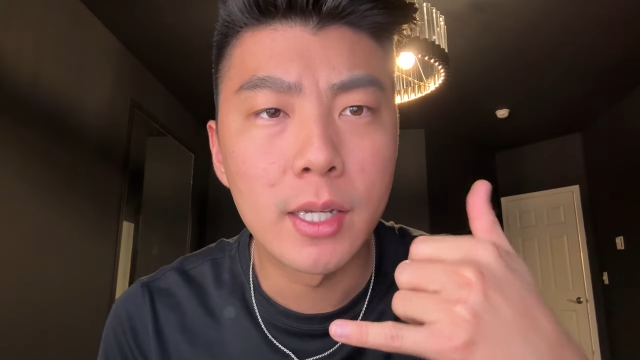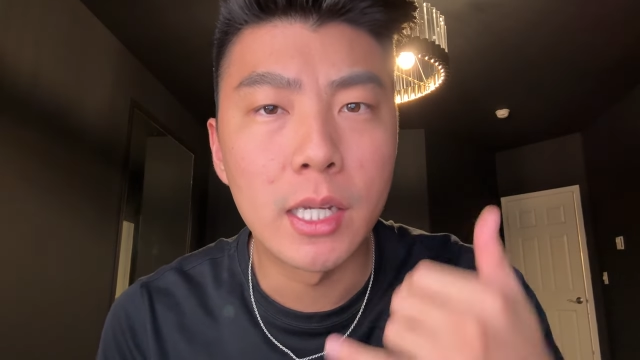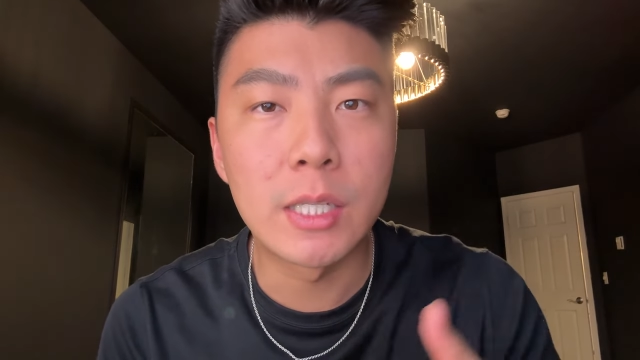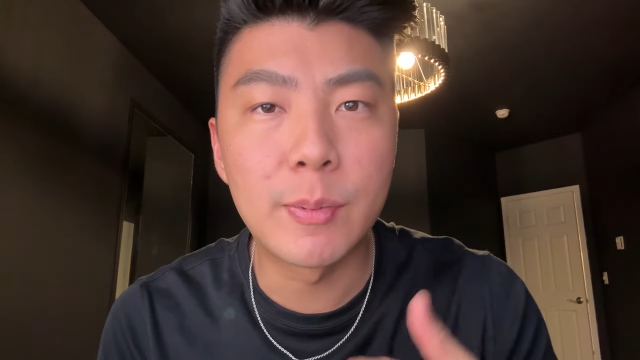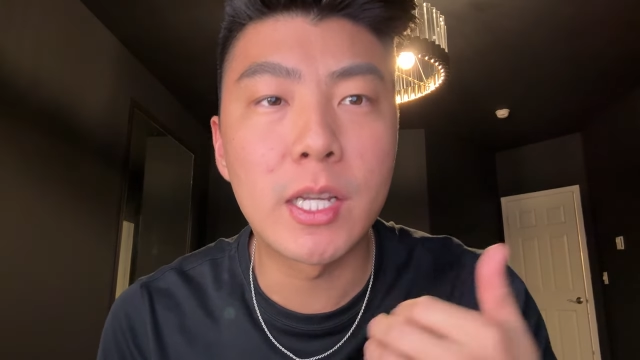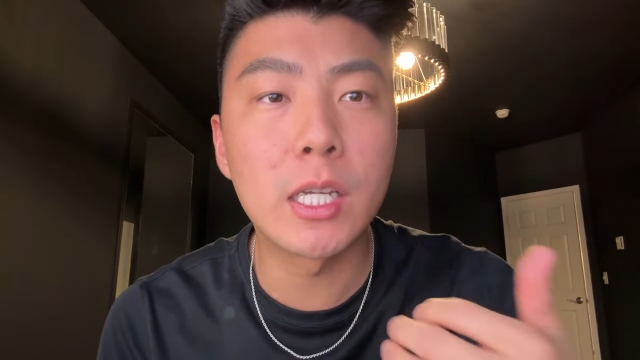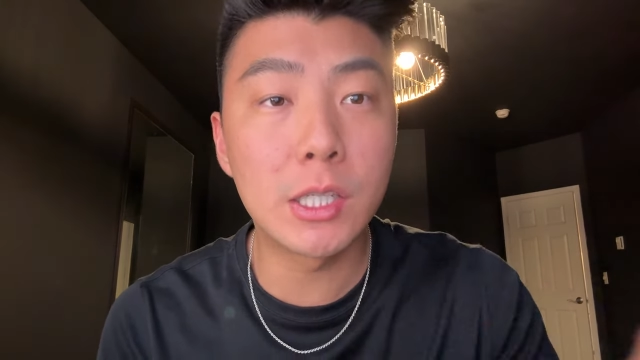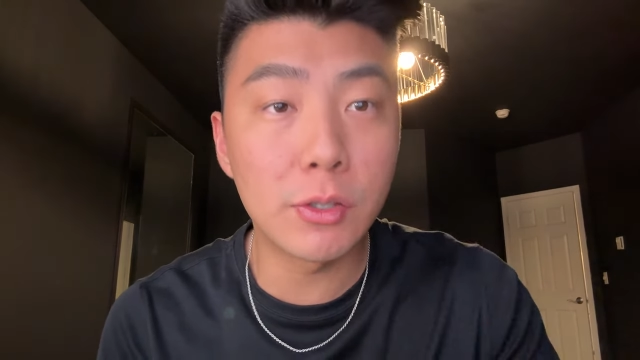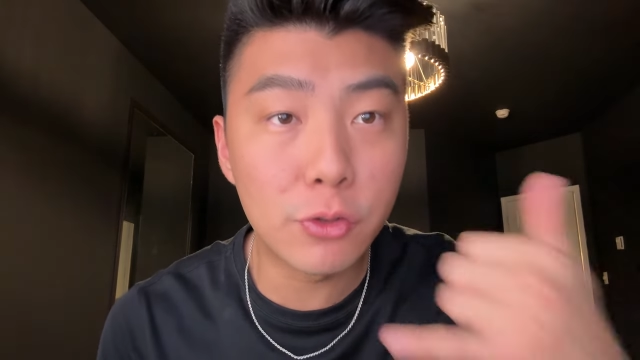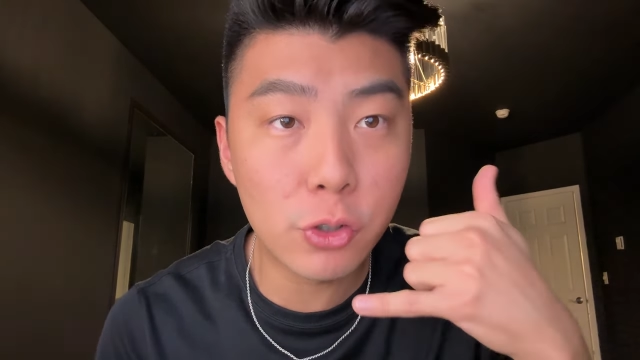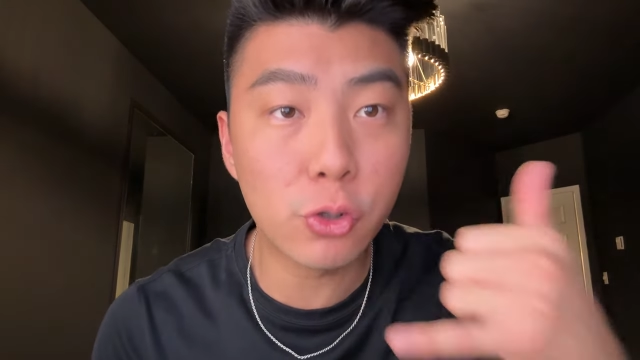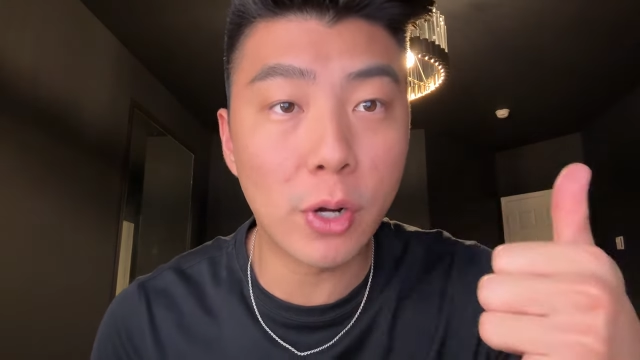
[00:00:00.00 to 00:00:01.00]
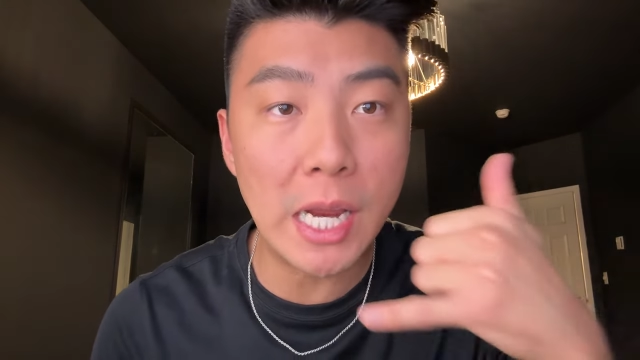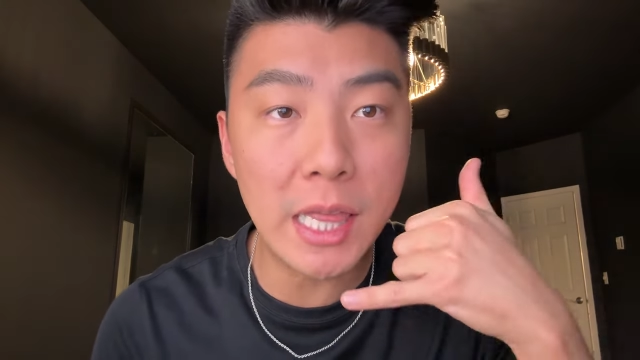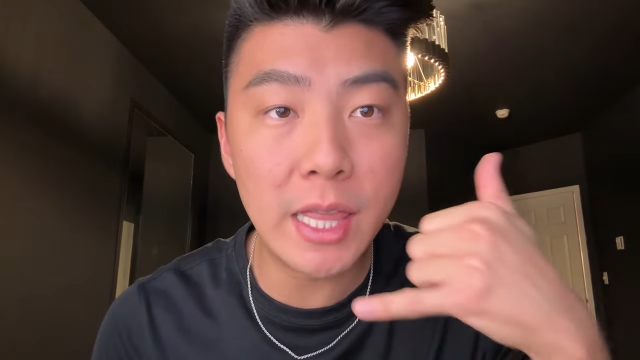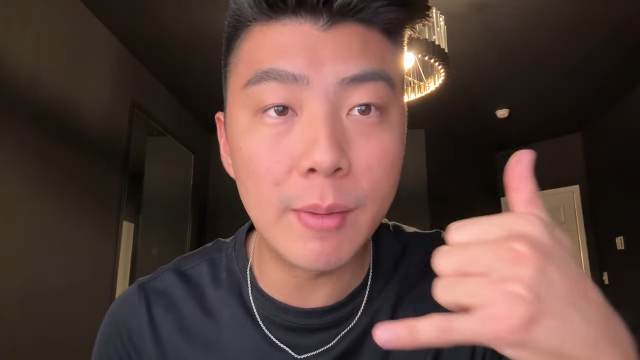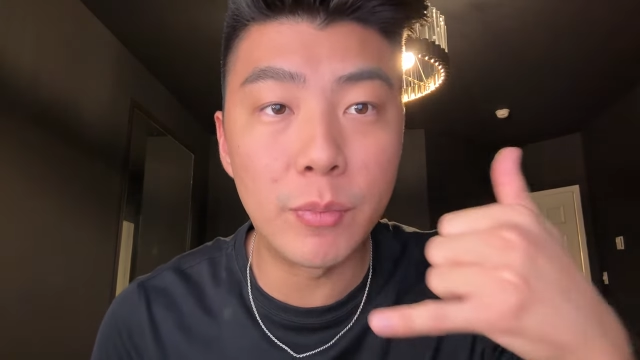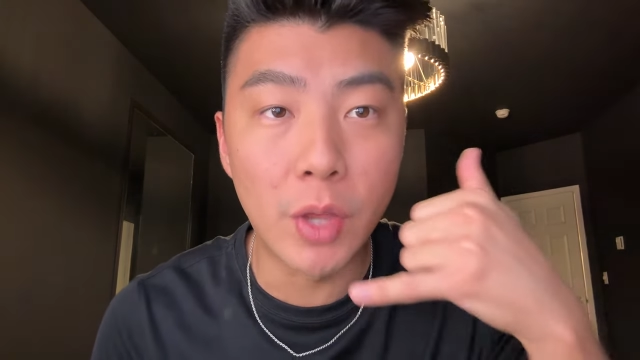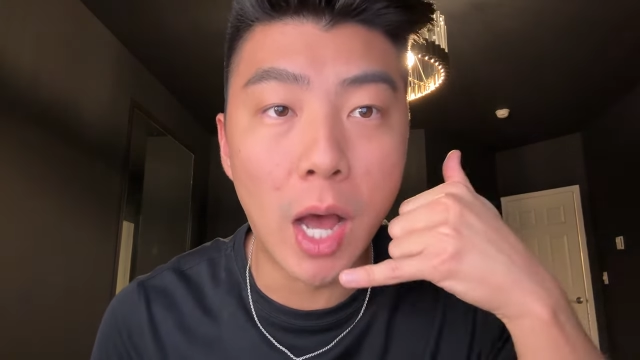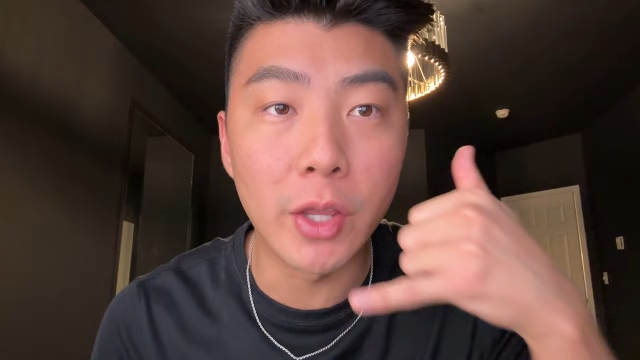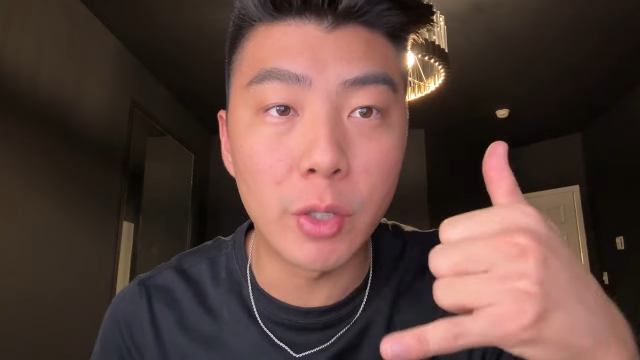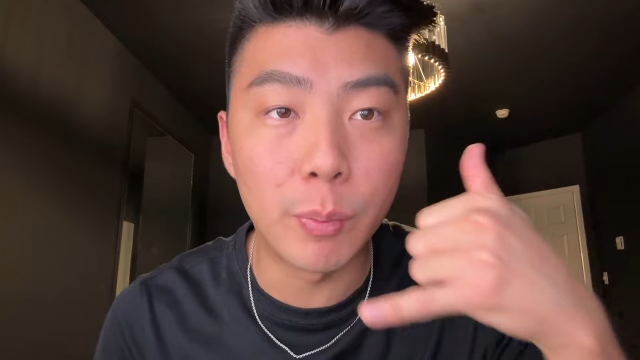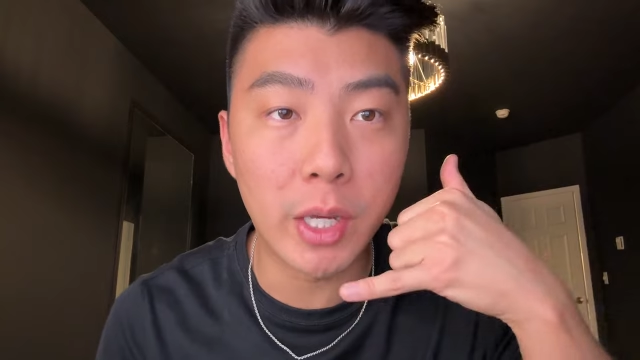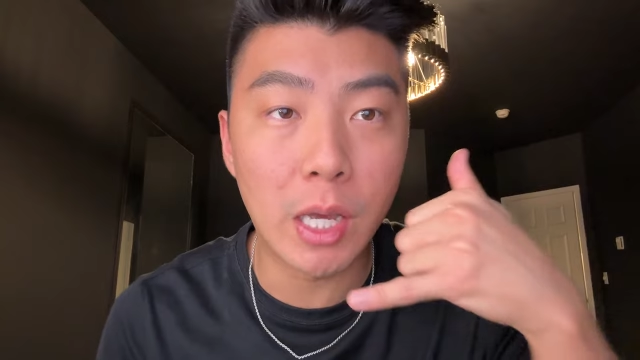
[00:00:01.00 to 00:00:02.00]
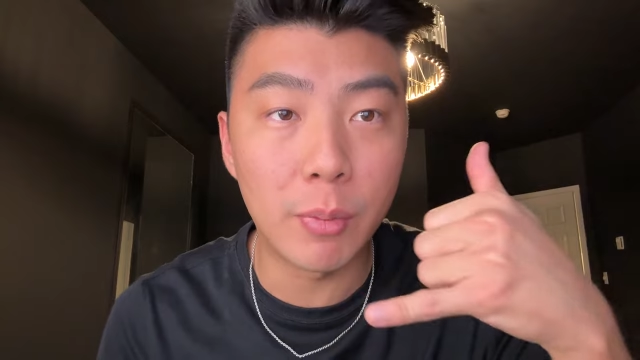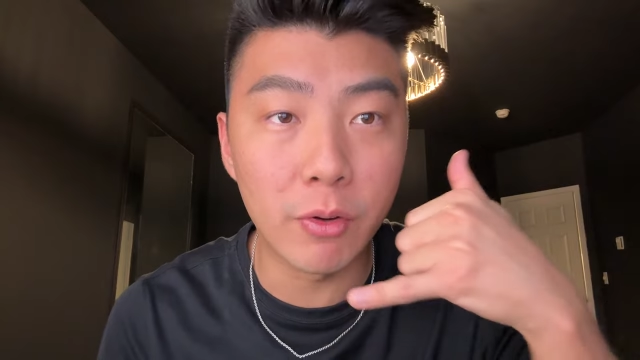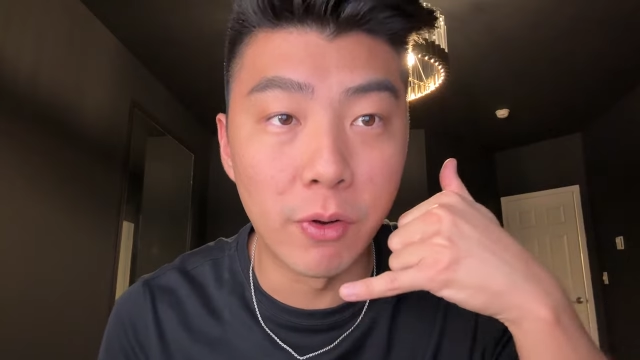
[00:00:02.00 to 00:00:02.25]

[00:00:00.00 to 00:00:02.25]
It's because you've trained them not to pick up your